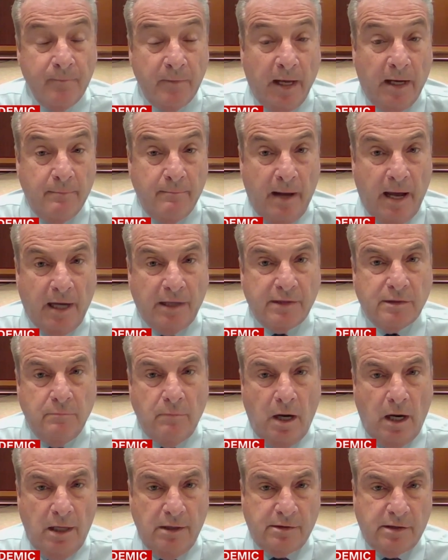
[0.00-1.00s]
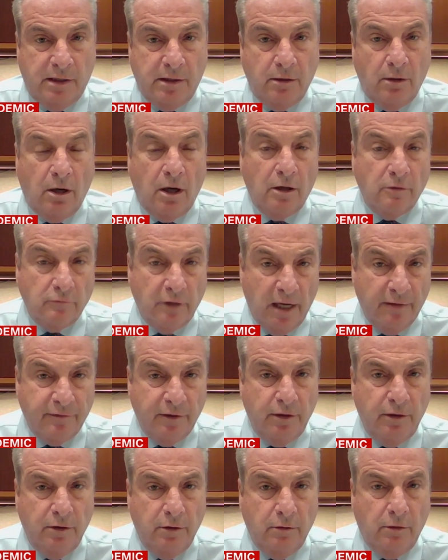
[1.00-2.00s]
at maximizing our
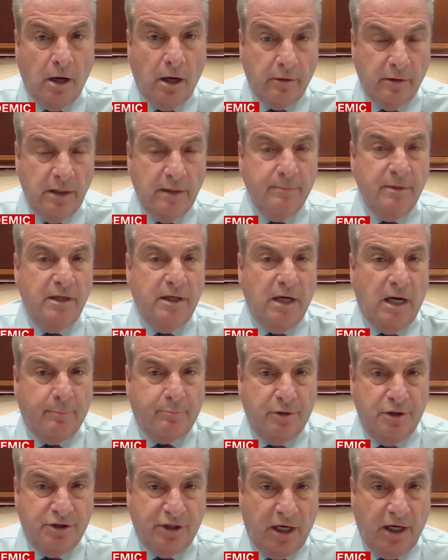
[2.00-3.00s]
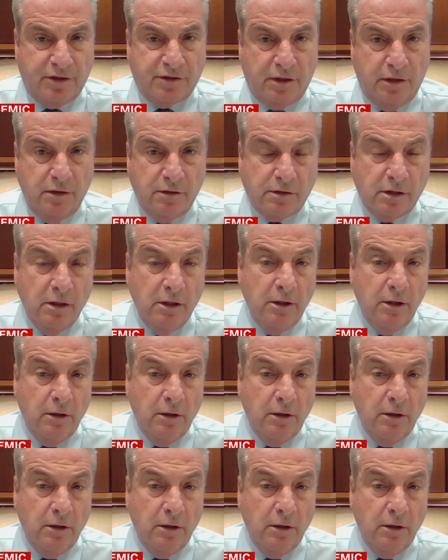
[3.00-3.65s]
revenue, our EBITDA projections